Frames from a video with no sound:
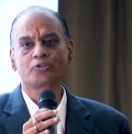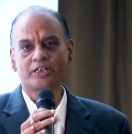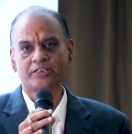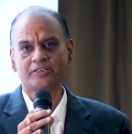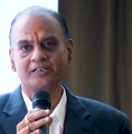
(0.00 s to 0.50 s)
to
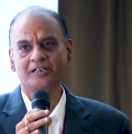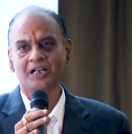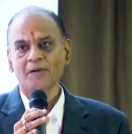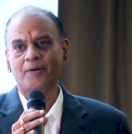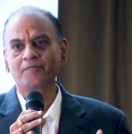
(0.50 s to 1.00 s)
teach.
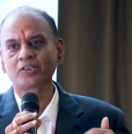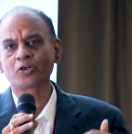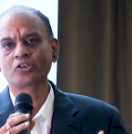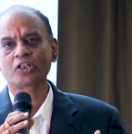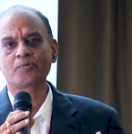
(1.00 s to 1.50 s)
But
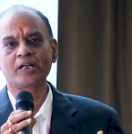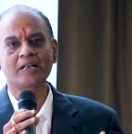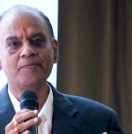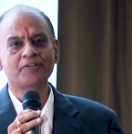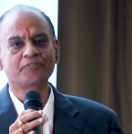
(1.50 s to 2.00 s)
without
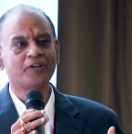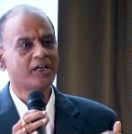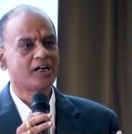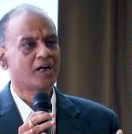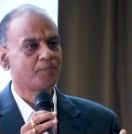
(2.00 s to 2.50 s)
thermodynamics, we
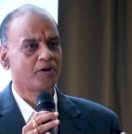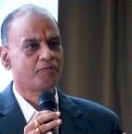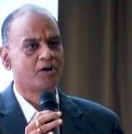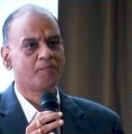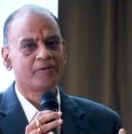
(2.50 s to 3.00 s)
cannot
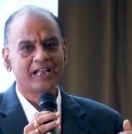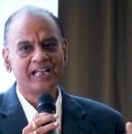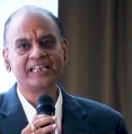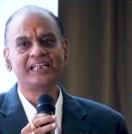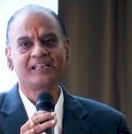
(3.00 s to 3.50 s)
perform
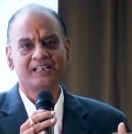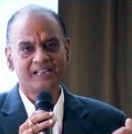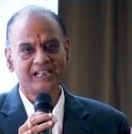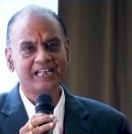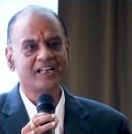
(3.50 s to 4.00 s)
any
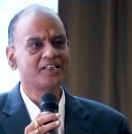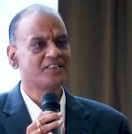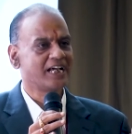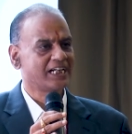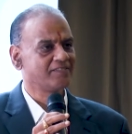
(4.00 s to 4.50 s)

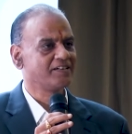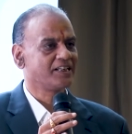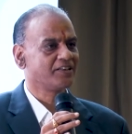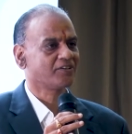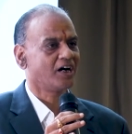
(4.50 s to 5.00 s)
energy
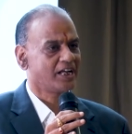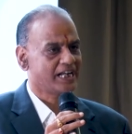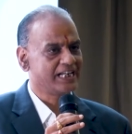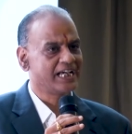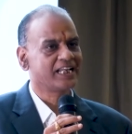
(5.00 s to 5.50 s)
activities or
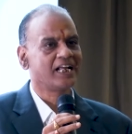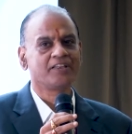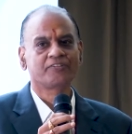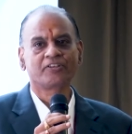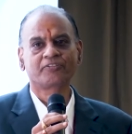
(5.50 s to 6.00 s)
any
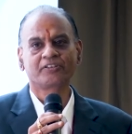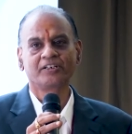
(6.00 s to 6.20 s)
analysis